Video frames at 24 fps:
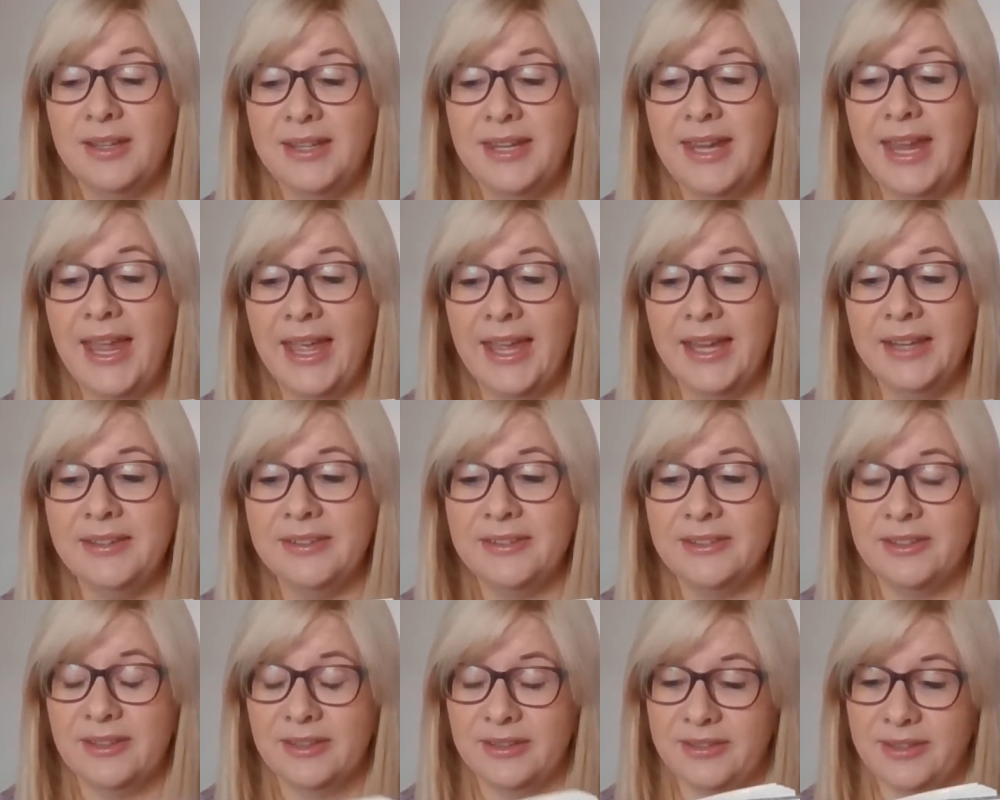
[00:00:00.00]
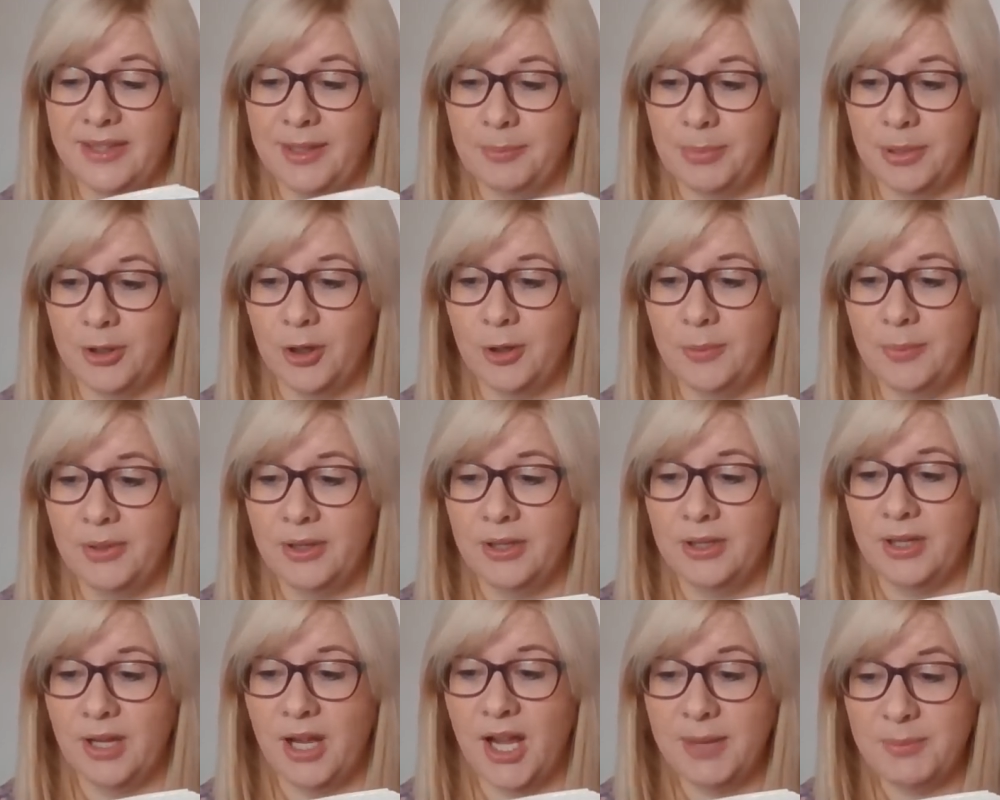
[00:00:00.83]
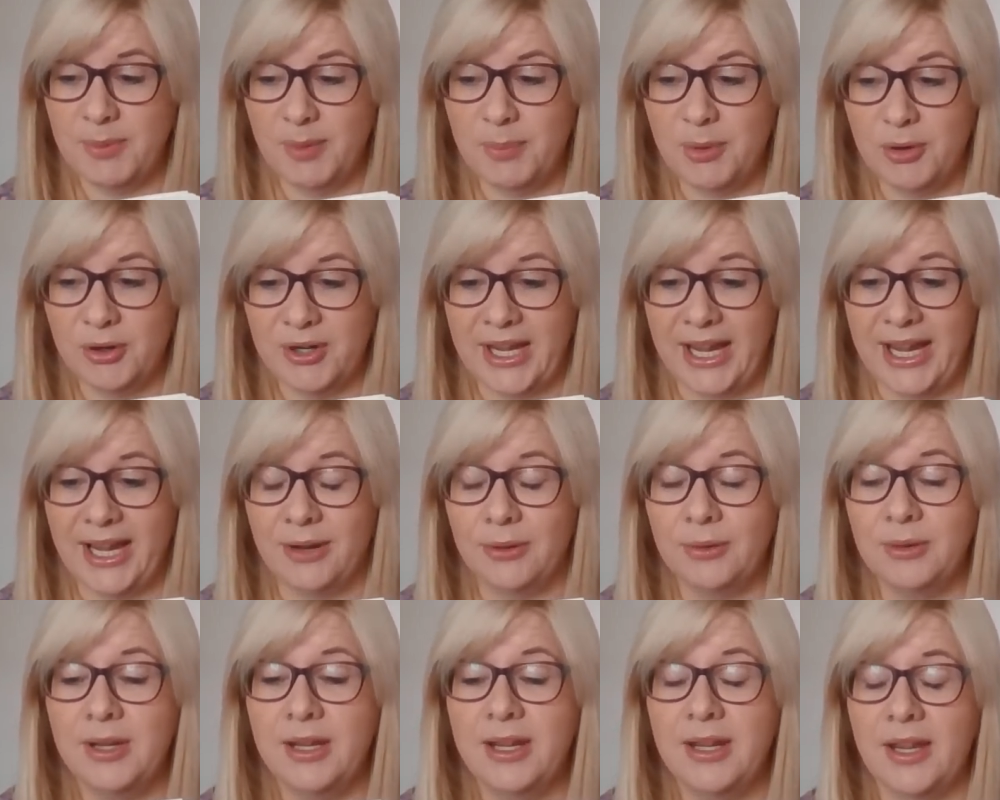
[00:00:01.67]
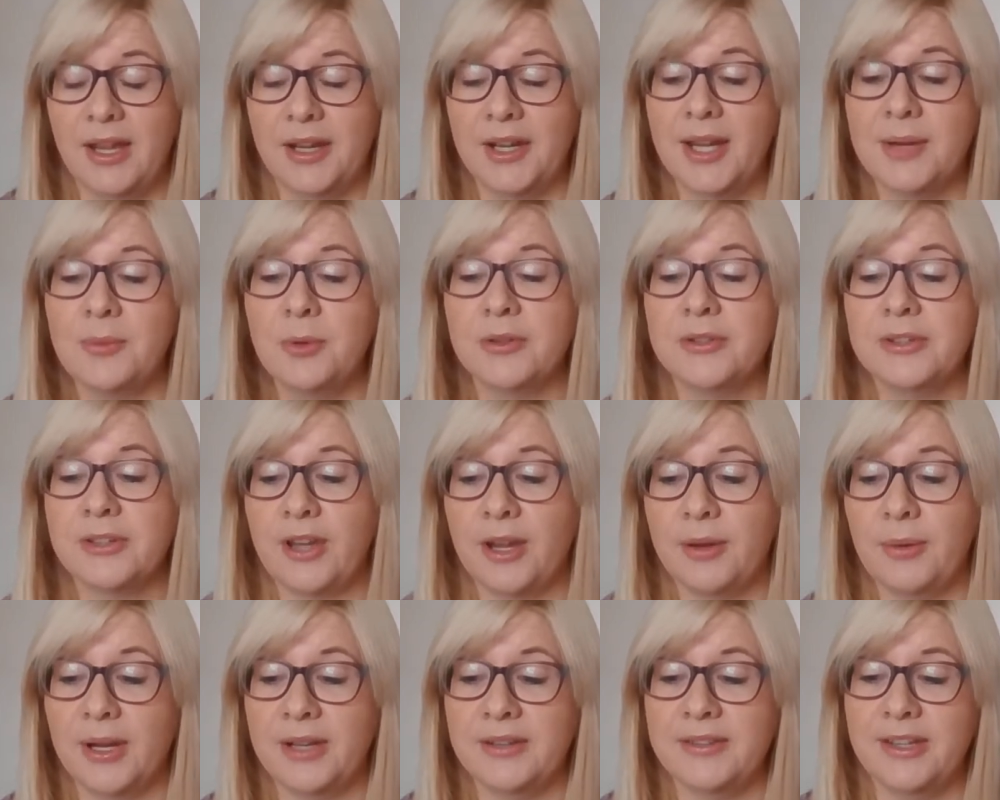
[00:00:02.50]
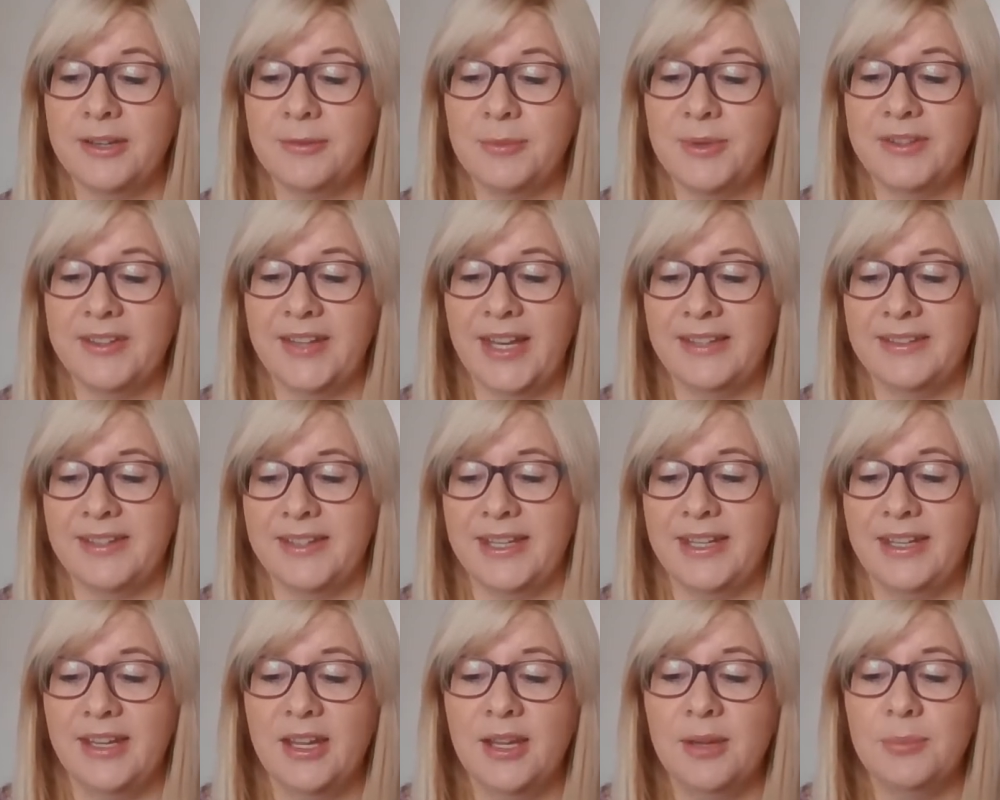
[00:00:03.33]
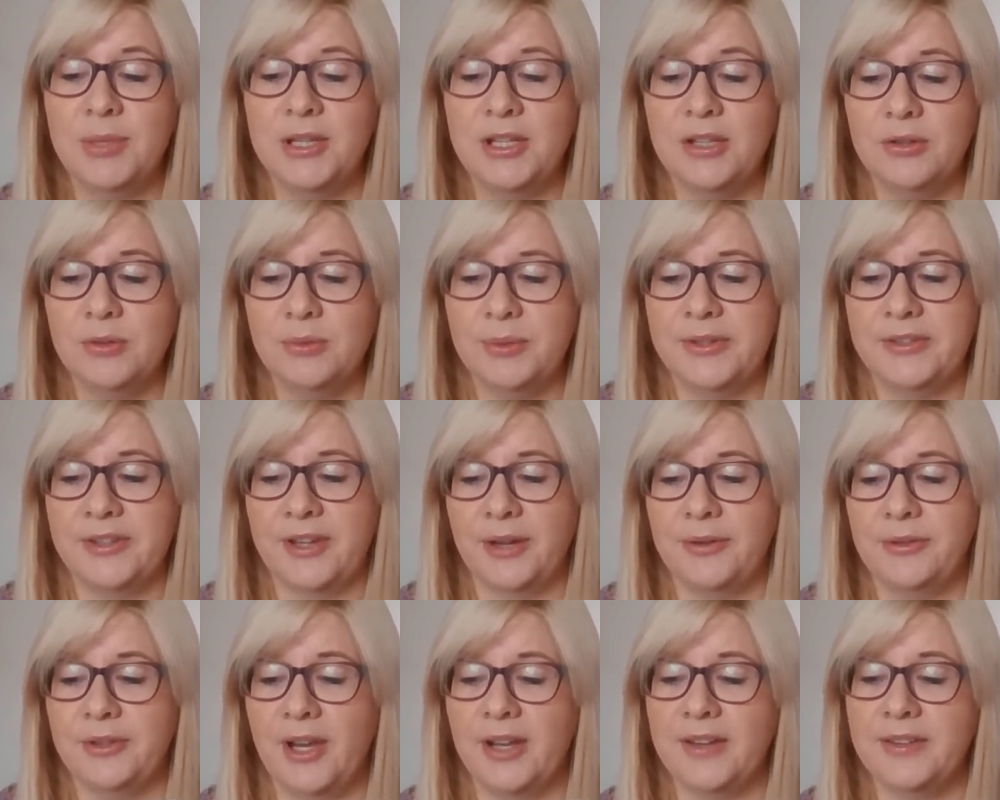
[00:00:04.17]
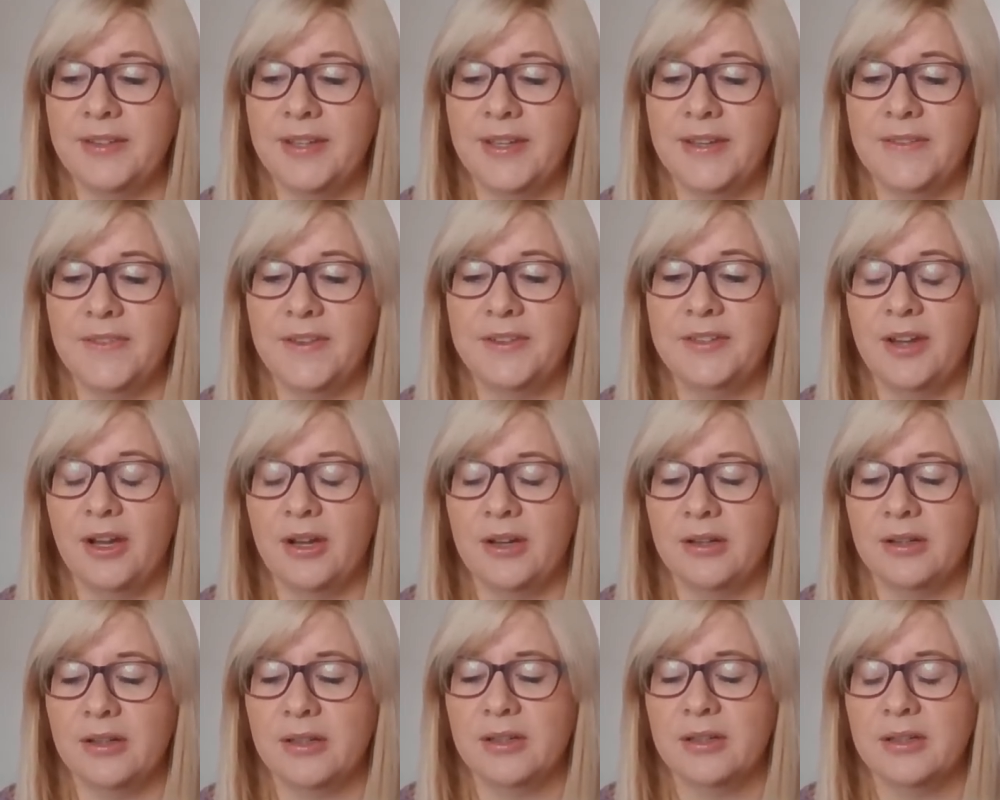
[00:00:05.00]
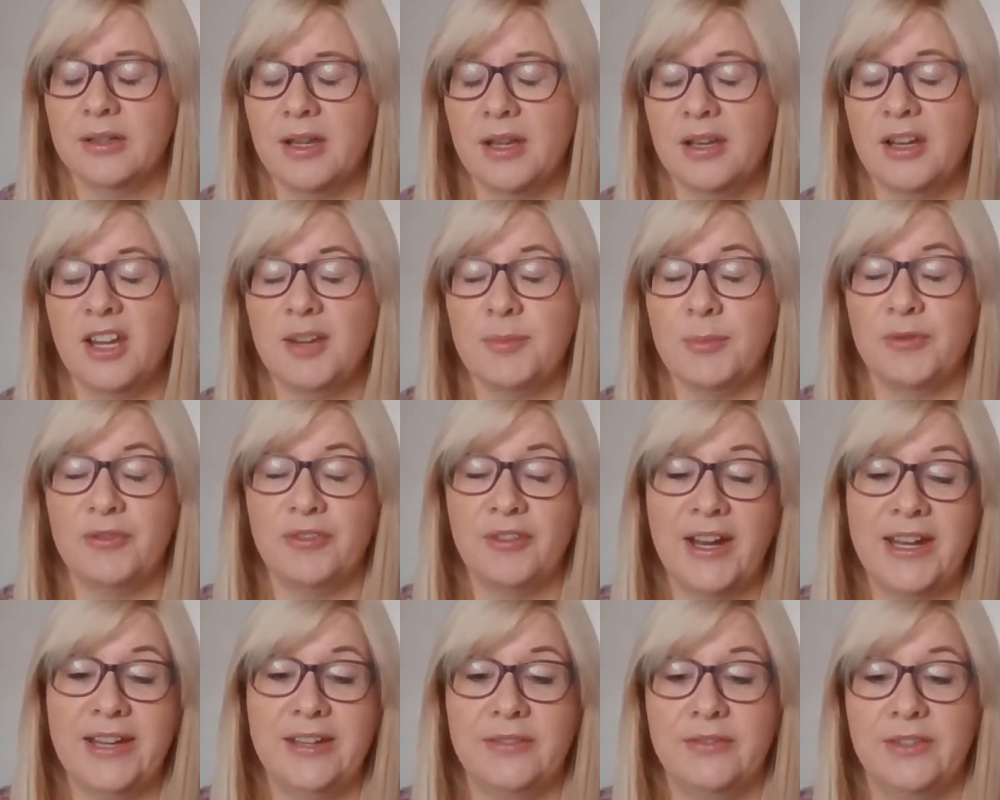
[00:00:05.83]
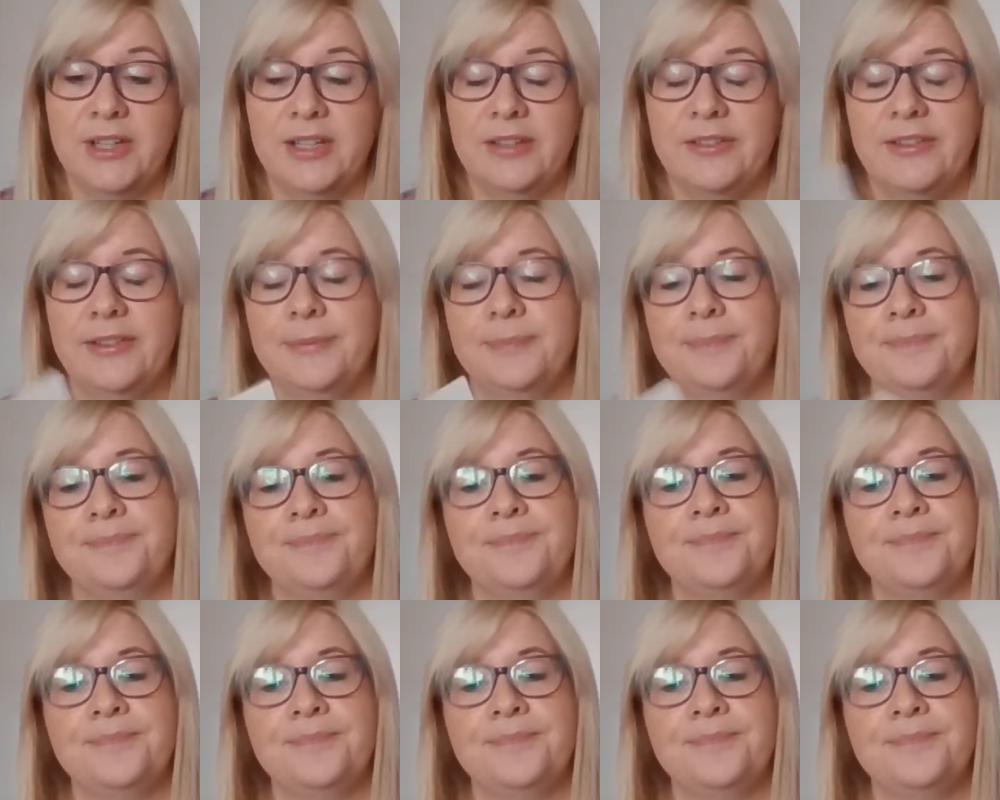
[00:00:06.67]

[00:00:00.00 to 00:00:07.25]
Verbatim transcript: Yes, said Plop. I'm a boy owl, and I want to go hunting with Daddy, but he always goes hunting in the dark, and I'm afraid of it.